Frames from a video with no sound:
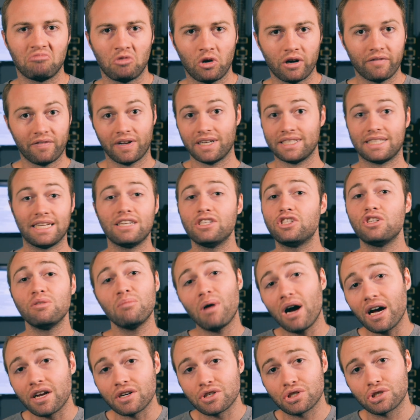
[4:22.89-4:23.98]
What if I sand too
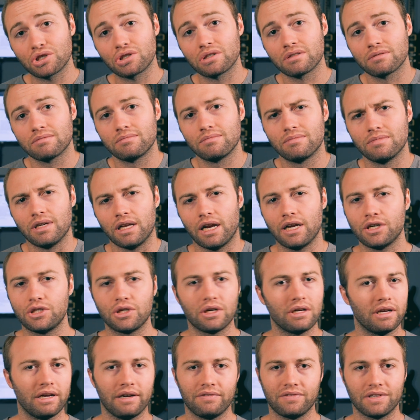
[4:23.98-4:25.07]
much? And I
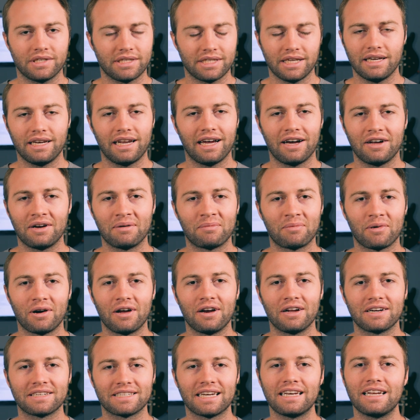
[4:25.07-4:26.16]
shouldn't have to sand down a
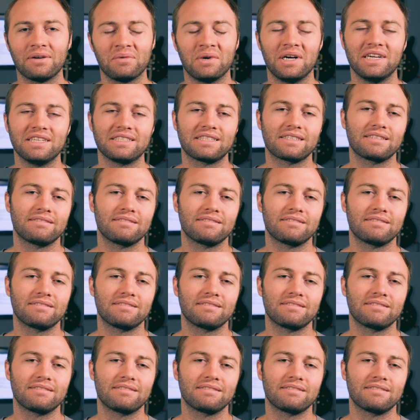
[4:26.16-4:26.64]
product anyways.